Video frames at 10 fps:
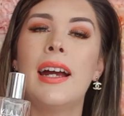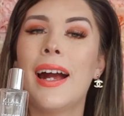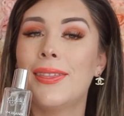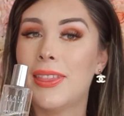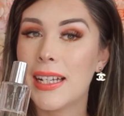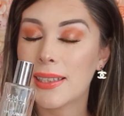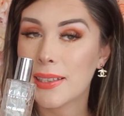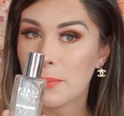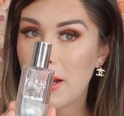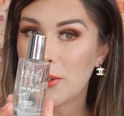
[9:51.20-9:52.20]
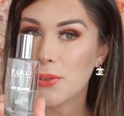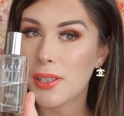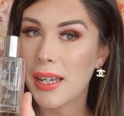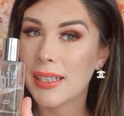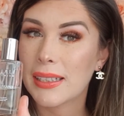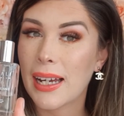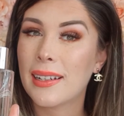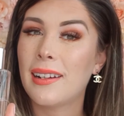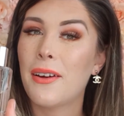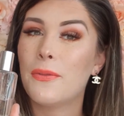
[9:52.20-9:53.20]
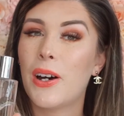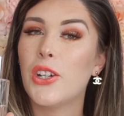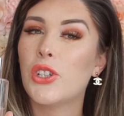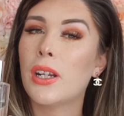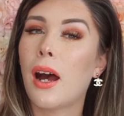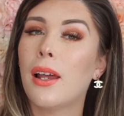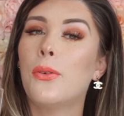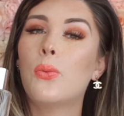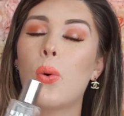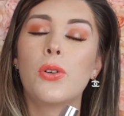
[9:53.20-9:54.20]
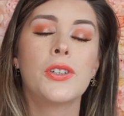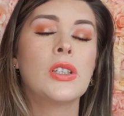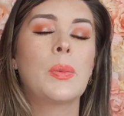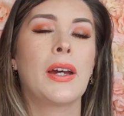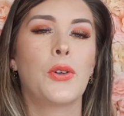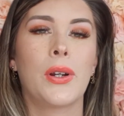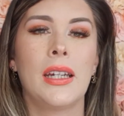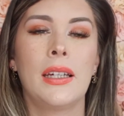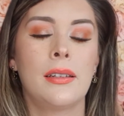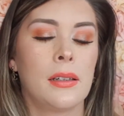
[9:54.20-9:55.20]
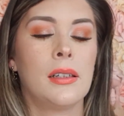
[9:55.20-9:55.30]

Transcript: And this smells exactly like Virgin Island Waters by Creed.